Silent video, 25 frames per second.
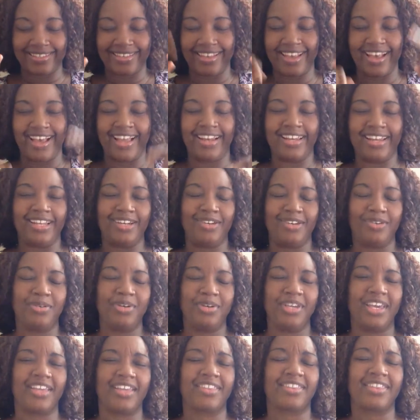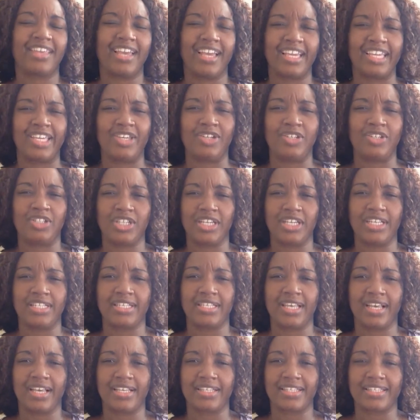hallelujah, thank you,
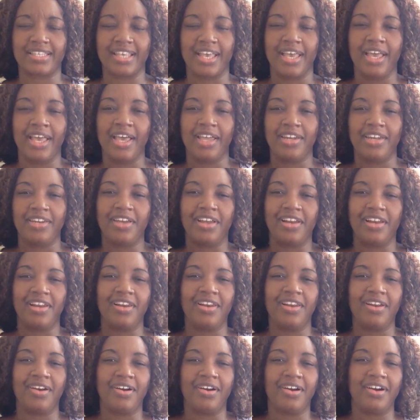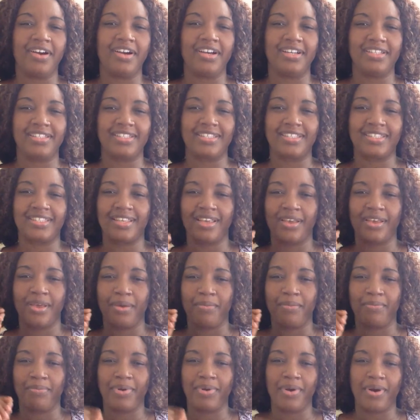Jesus. The Lord's
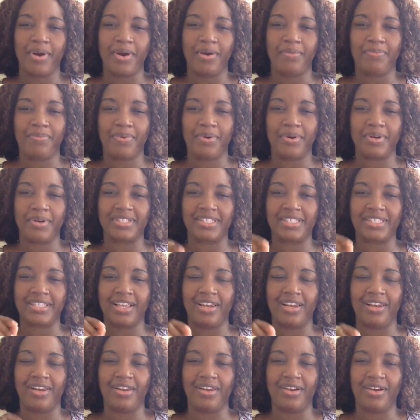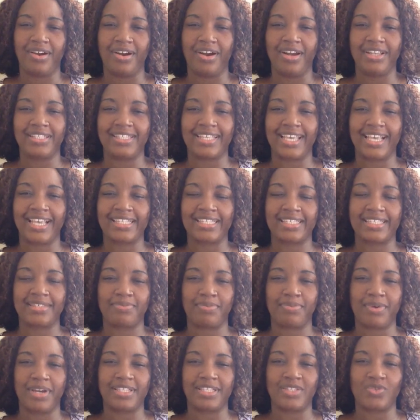purpose, the Lord's
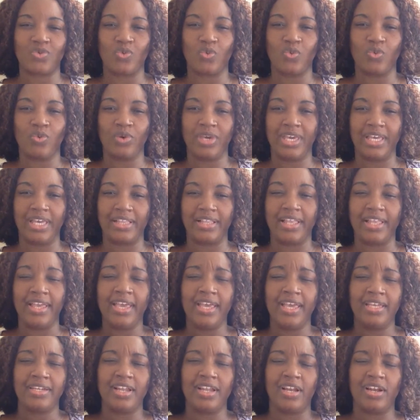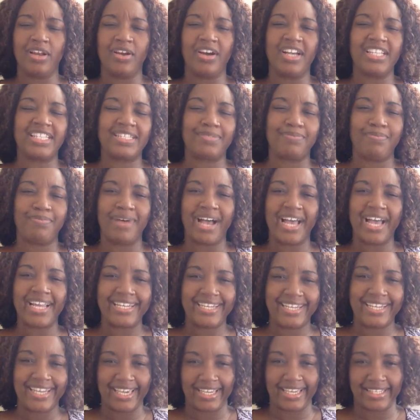express will, the Lord's
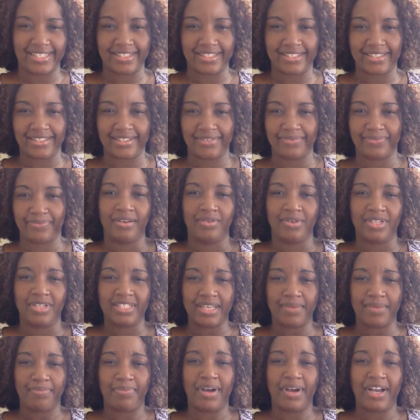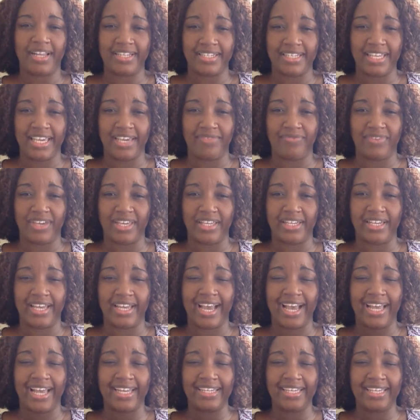mandate was upon David,
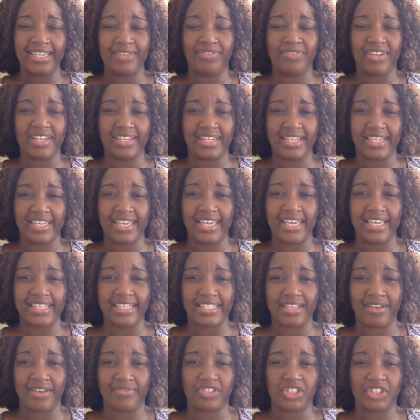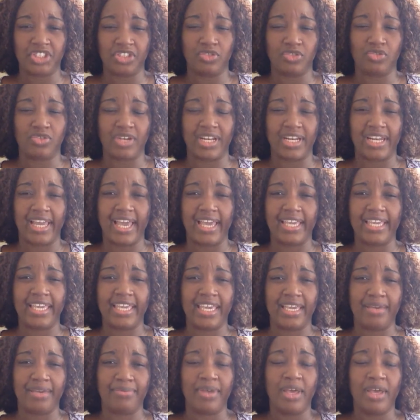and even in the case of children like
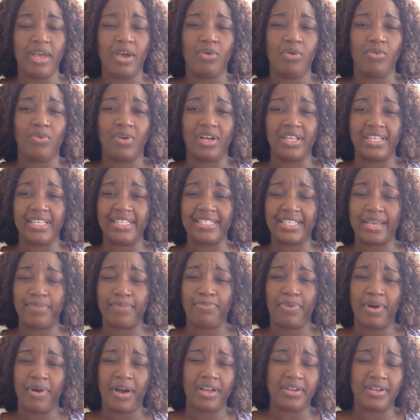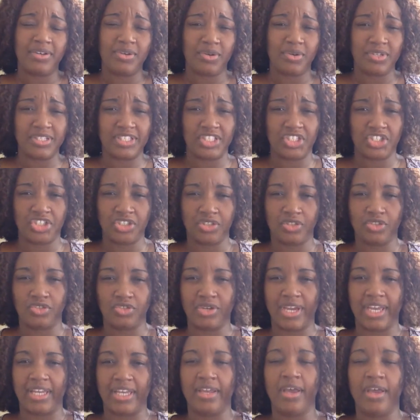him, what is upon those
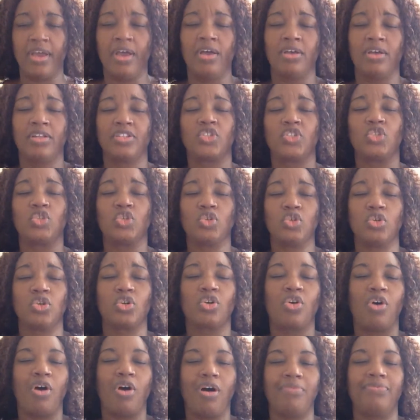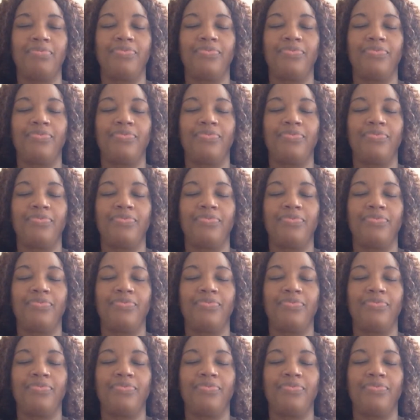children to come